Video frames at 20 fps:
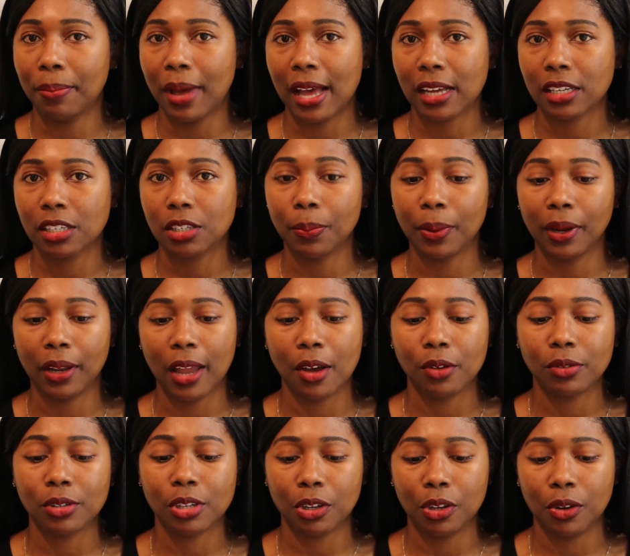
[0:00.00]
box
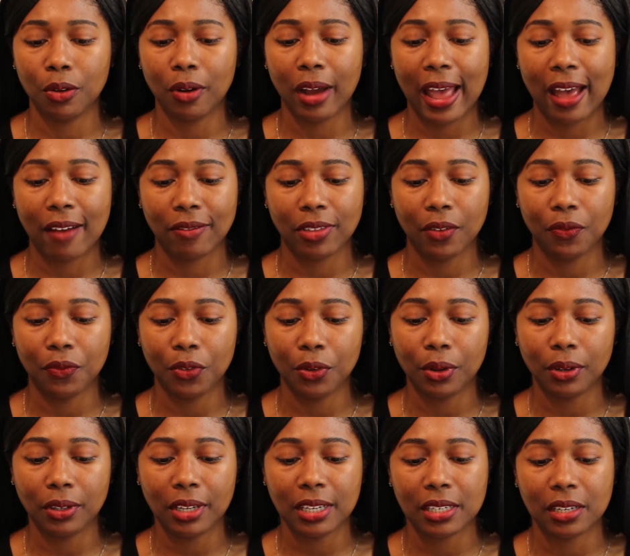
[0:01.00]
below so you will have the
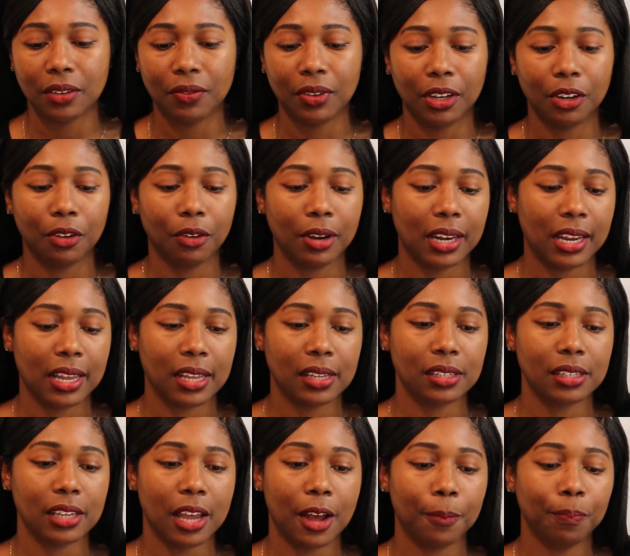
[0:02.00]
full list of
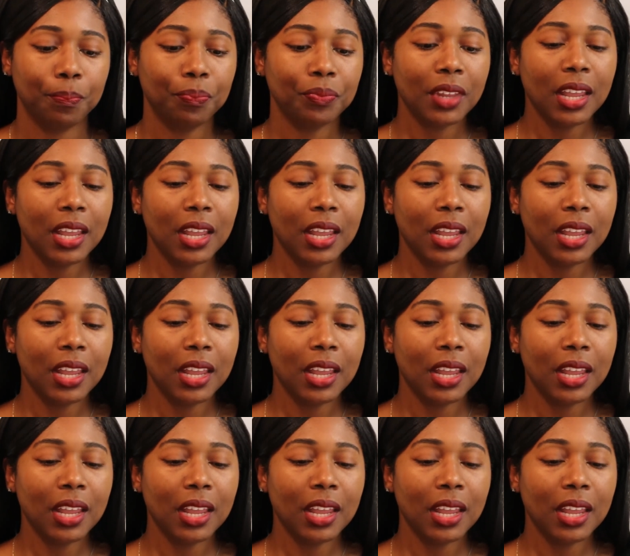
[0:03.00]
ingredients. So